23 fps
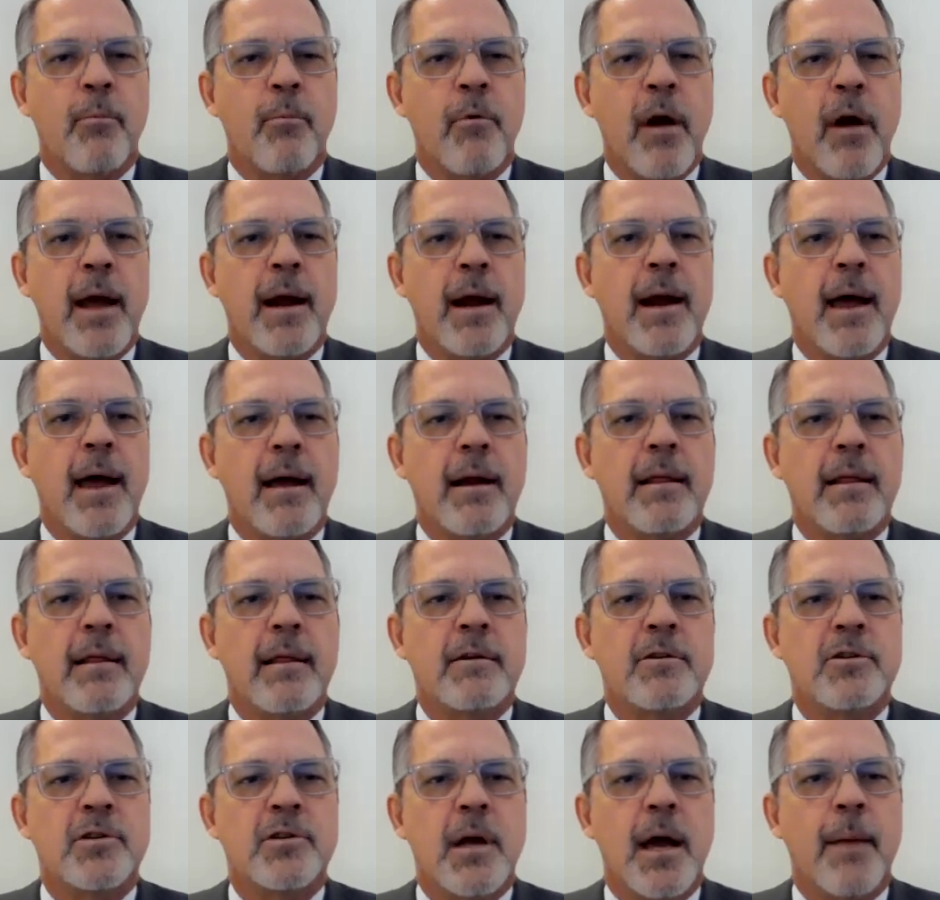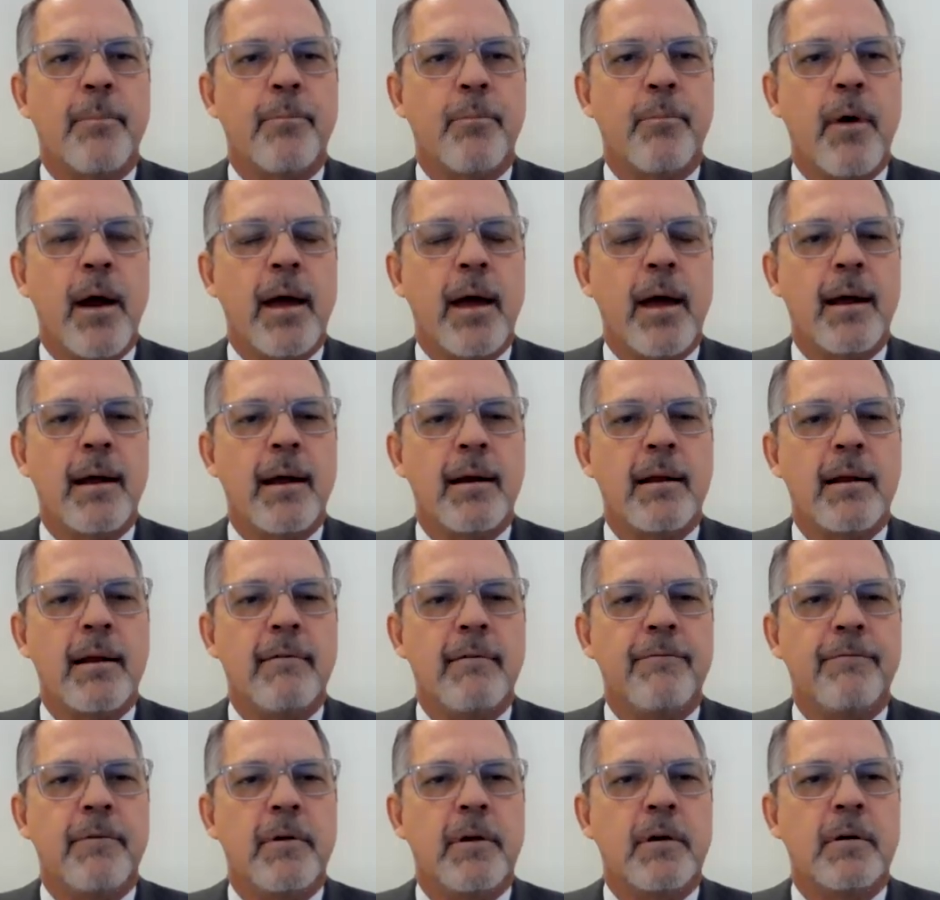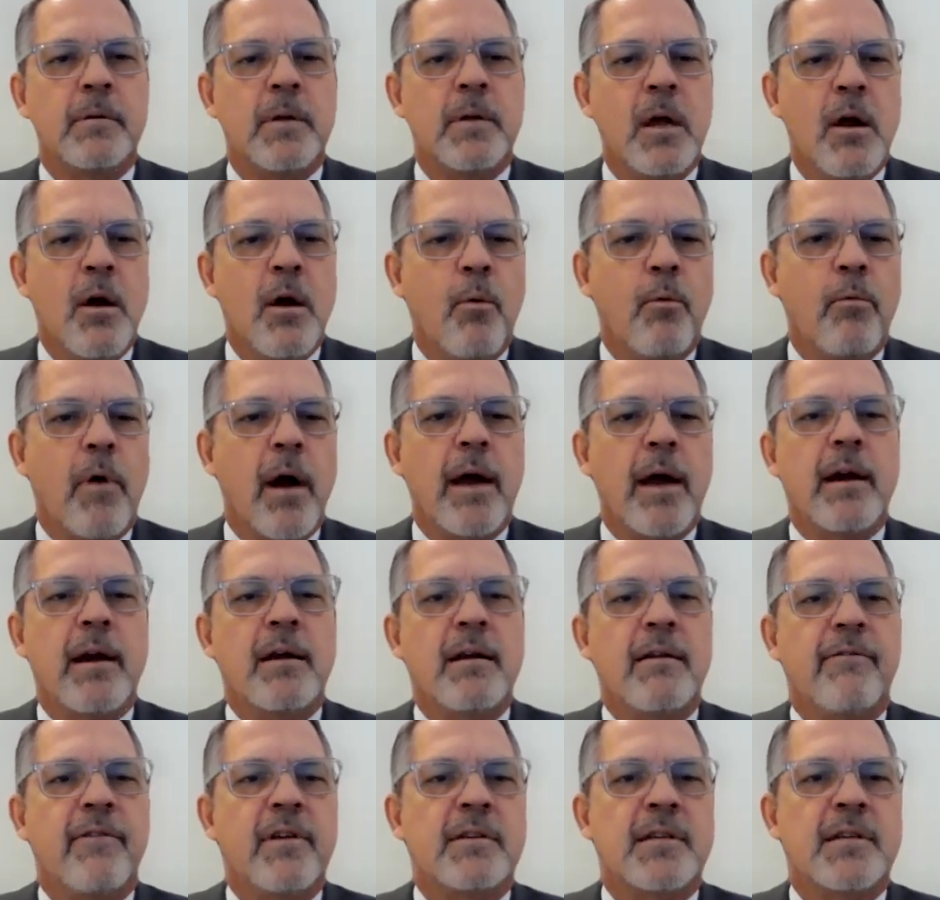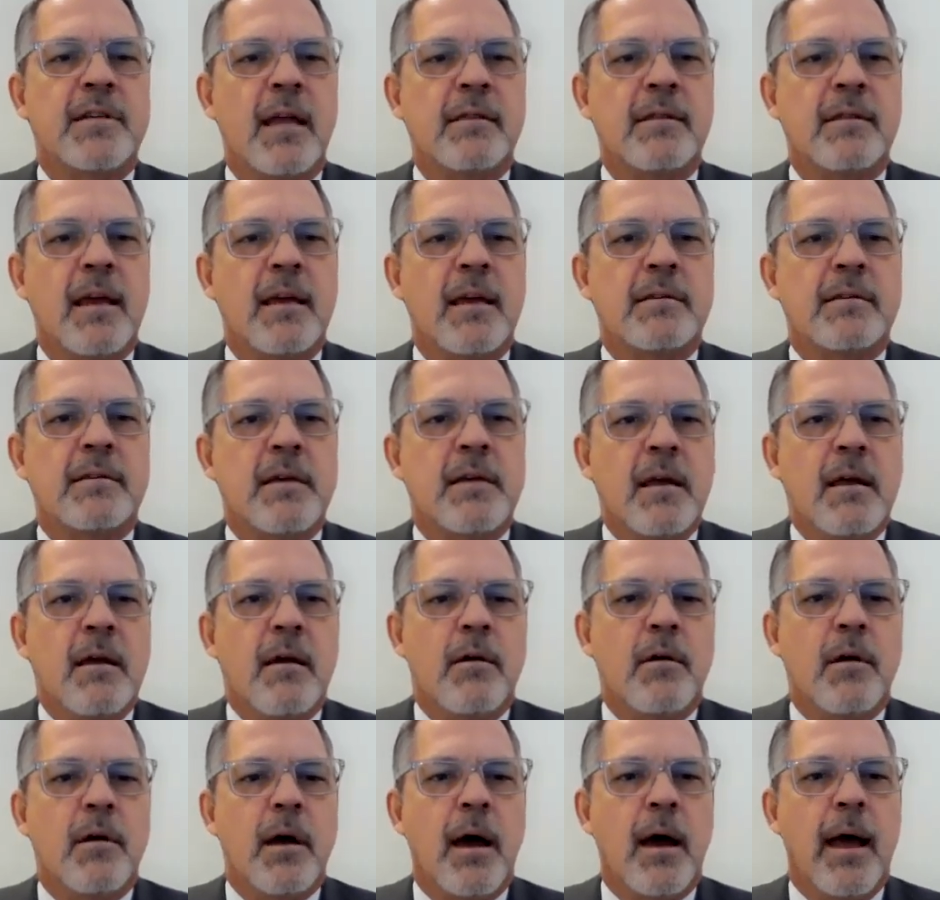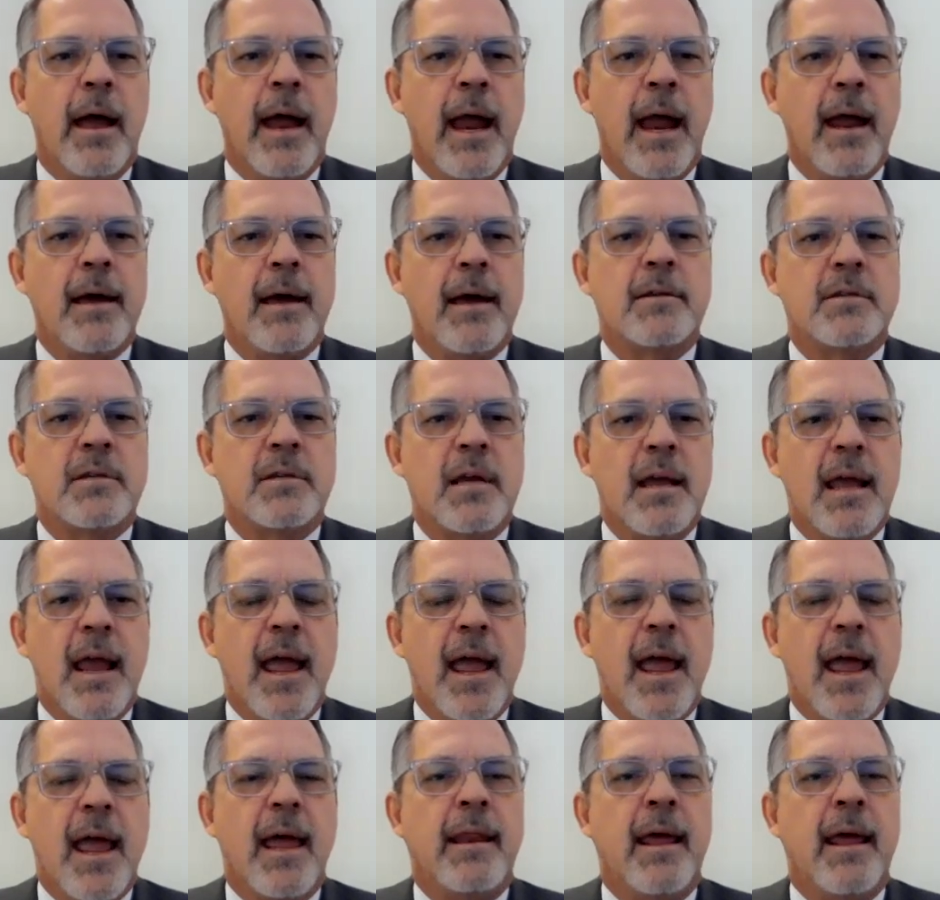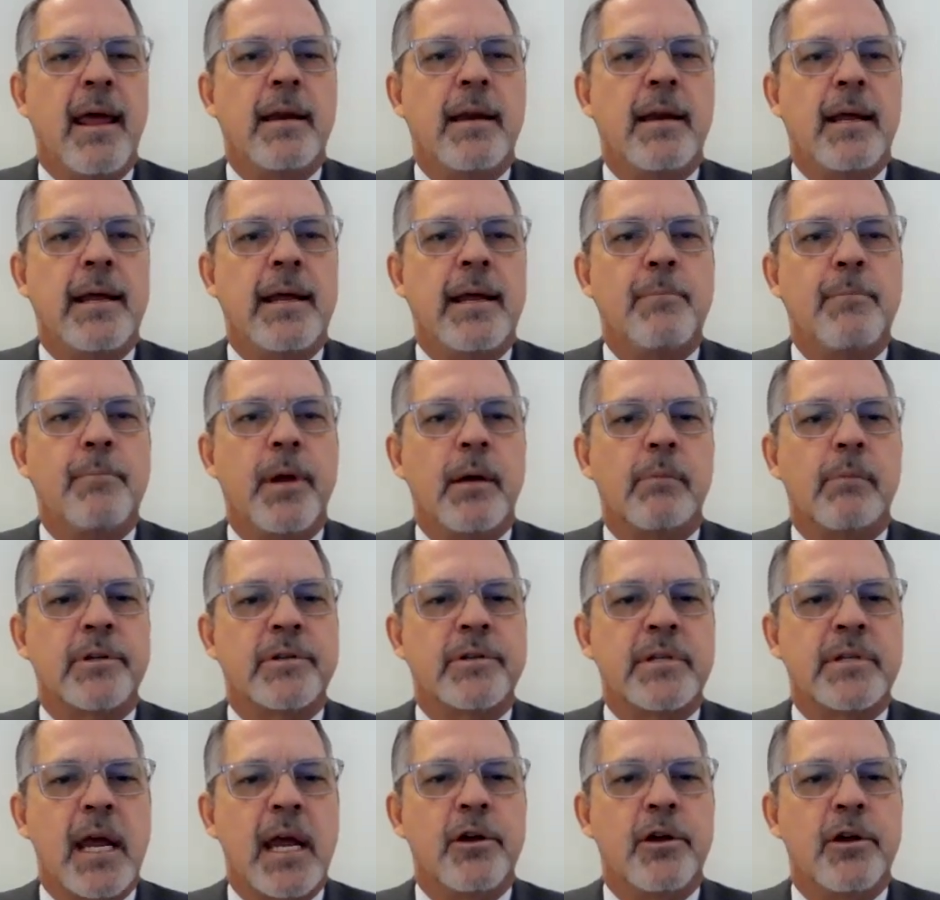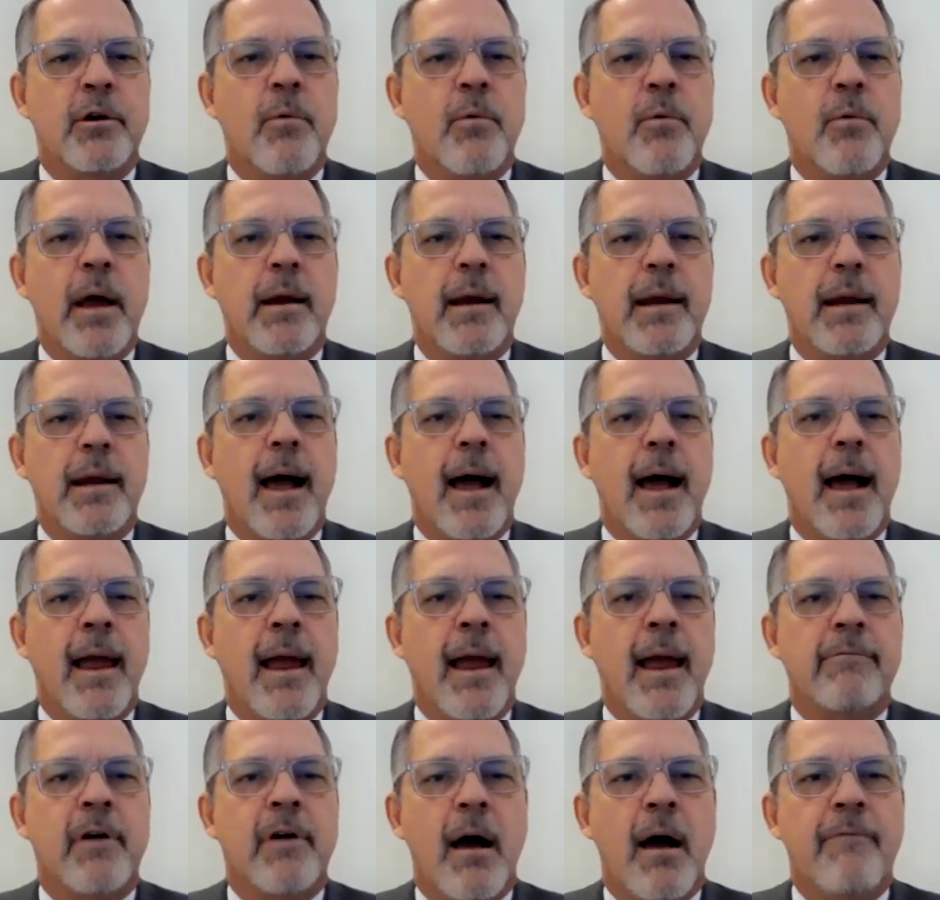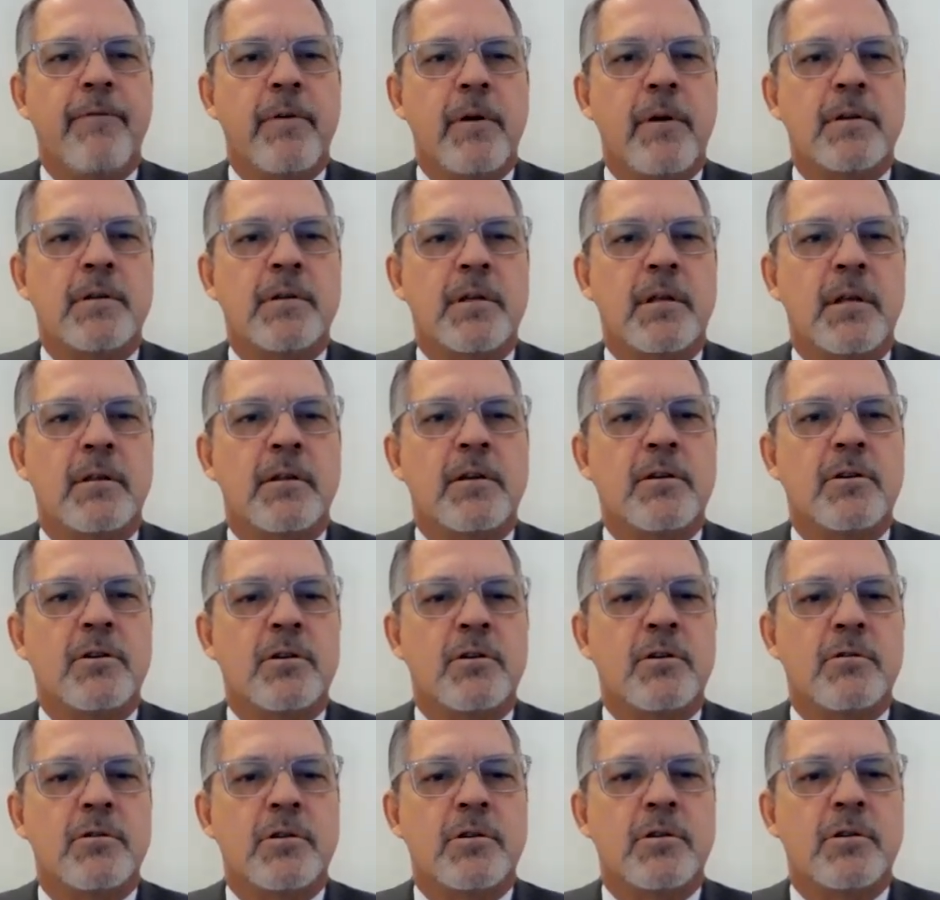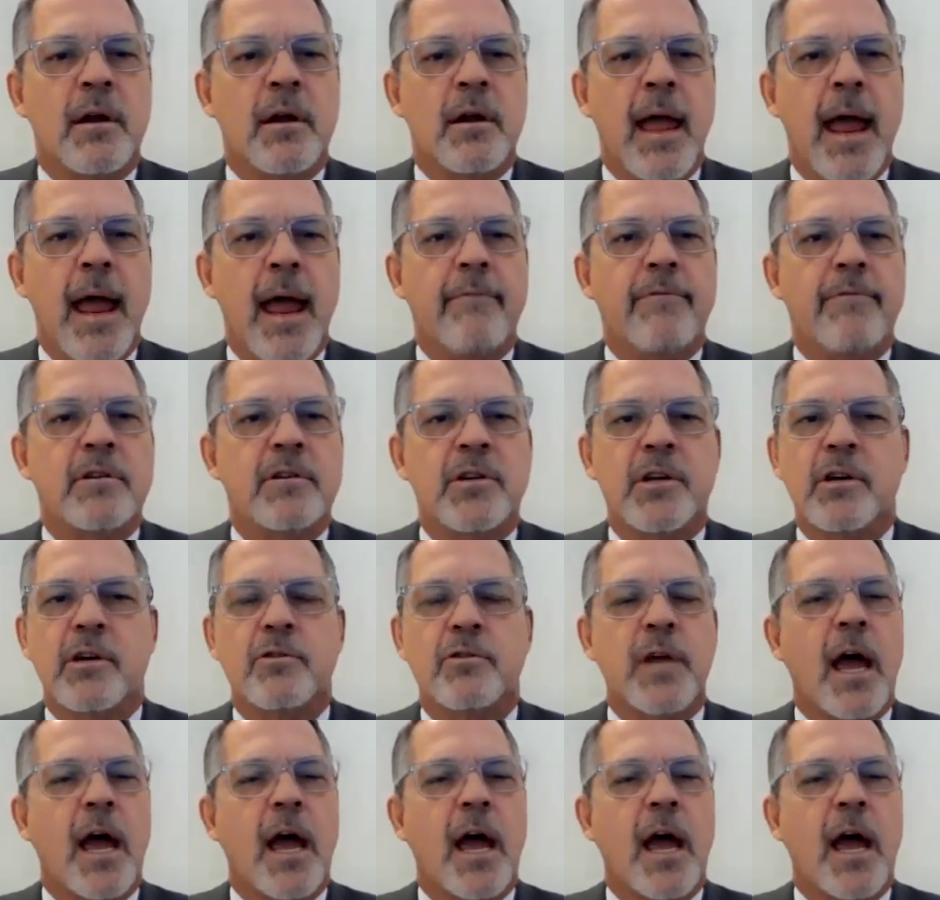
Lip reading: right out of the shop, right out of the field, right into Vicente's hands, and then he'd be able to say, you know what, yeah, I have confidence that these students have the skills.